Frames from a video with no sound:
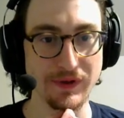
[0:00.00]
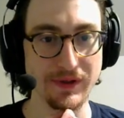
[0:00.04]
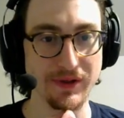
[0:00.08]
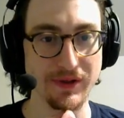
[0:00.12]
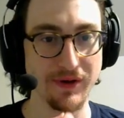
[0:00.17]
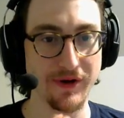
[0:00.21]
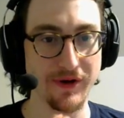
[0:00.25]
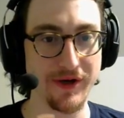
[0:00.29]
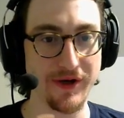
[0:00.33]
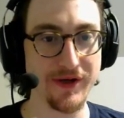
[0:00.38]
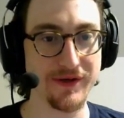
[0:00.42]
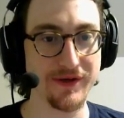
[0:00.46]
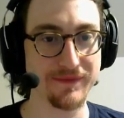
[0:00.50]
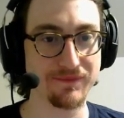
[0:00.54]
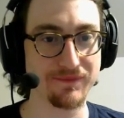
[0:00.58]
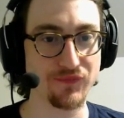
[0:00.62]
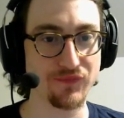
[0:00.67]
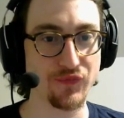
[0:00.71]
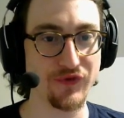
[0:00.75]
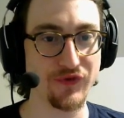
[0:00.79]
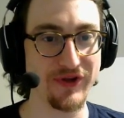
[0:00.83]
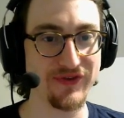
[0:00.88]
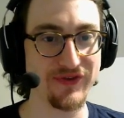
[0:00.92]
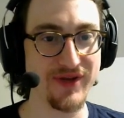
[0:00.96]
Alright,
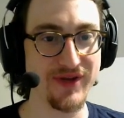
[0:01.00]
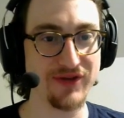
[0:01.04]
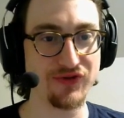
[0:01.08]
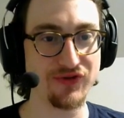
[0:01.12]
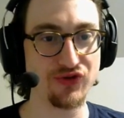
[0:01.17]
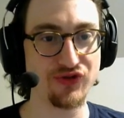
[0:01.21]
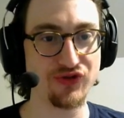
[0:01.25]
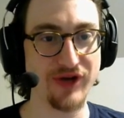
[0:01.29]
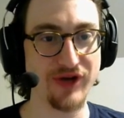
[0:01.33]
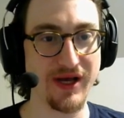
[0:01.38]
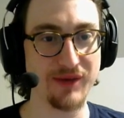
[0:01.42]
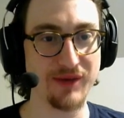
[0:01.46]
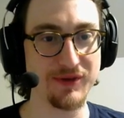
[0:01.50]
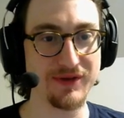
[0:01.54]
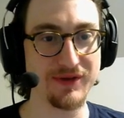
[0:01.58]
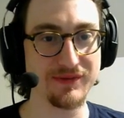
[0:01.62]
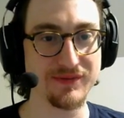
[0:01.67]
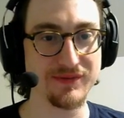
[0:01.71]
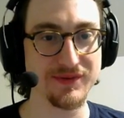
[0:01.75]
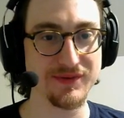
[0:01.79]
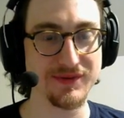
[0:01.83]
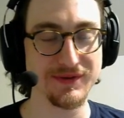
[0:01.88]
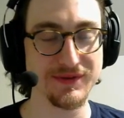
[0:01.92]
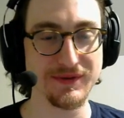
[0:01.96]
so that's not too shabby.
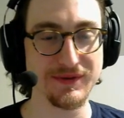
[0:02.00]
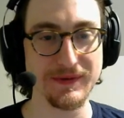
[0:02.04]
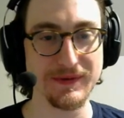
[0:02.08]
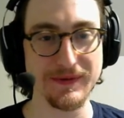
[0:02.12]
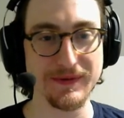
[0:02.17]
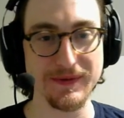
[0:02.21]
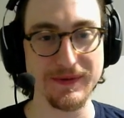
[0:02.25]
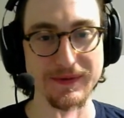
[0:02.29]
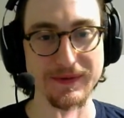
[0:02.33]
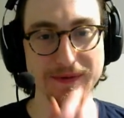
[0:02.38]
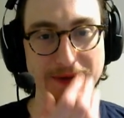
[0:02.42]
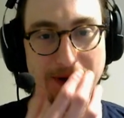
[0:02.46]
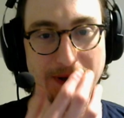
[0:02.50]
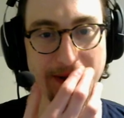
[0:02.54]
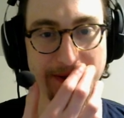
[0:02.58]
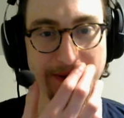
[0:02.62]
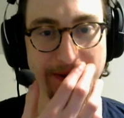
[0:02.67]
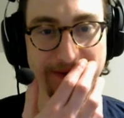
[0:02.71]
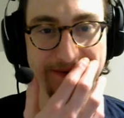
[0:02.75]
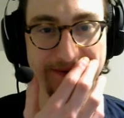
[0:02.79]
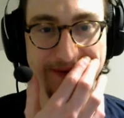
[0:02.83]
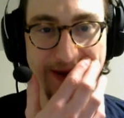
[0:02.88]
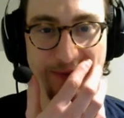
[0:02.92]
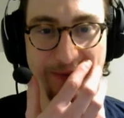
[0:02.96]

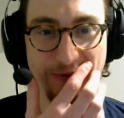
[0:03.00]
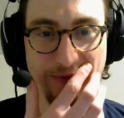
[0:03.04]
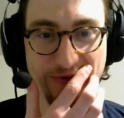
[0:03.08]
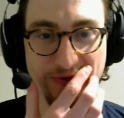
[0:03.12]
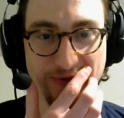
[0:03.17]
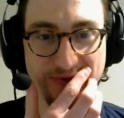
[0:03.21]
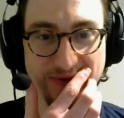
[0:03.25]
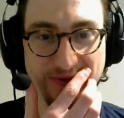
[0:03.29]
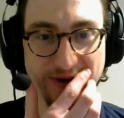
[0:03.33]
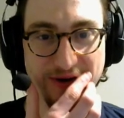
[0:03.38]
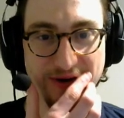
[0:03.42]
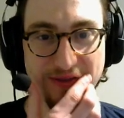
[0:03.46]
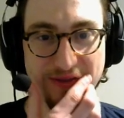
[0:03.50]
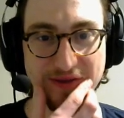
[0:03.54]
The damage was there.